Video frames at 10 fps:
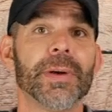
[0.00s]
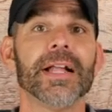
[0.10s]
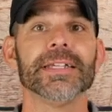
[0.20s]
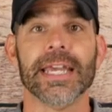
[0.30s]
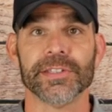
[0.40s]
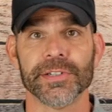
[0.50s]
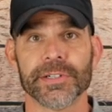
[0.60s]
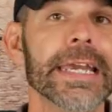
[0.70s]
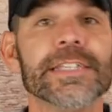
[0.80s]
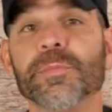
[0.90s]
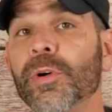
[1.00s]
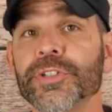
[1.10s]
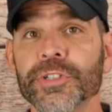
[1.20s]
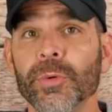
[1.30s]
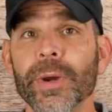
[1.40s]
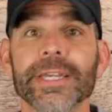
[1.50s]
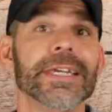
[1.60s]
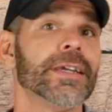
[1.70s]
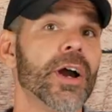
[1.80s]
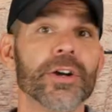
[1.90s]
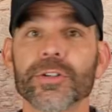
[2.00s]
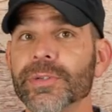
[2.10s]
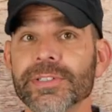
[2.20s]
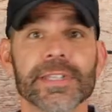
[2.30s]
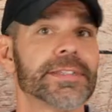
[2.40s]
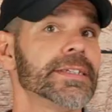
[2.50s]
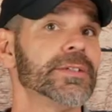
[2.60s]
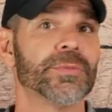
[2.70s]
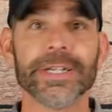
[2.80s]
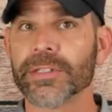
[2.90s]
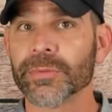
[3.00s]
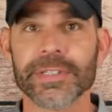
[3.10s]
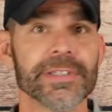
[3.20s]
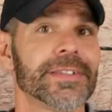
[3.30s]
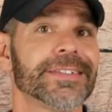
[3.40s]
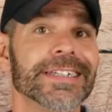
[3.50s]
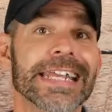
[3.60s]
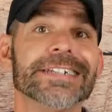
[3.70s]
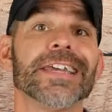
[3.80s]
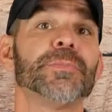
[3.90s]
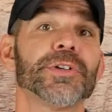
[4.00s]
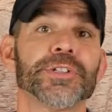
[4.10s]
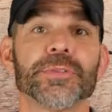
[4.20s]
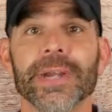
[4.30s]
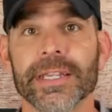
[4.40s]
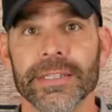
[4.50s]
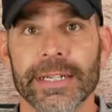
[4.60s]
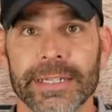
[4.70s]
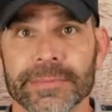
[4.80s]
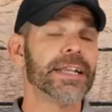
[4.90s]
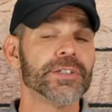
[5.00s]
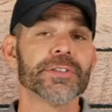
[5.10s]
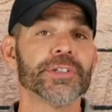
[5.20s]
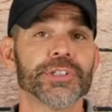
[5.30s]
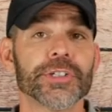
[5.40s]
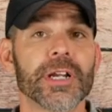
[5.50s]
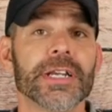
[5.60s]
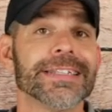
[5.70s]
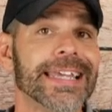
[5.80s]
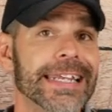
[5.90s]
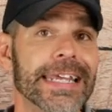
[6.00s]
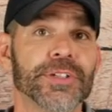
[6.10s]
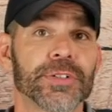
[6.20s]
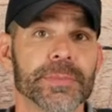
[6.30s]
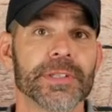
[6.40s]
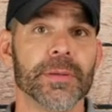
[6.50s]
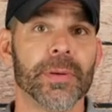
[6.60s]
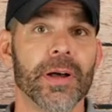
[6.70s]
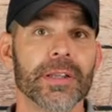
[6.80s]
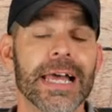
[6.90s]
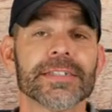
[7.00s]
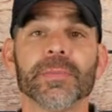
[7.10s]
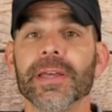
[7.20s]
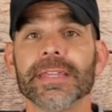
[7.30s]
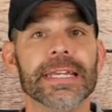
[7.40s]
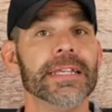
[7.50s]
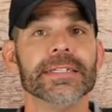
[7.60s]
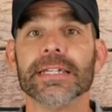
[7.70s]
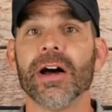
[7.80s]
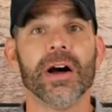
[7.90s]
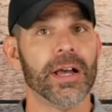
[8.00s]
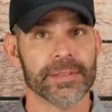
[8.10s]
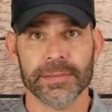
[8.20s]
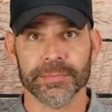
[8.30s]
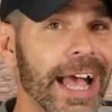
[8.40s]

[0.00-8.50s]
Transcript: polyester. It's moisture wicking, odor resistant, wrinkle resistant, and temperature regulating. I took this shirt on a 10 day trip to Nepal last month and it did awesome.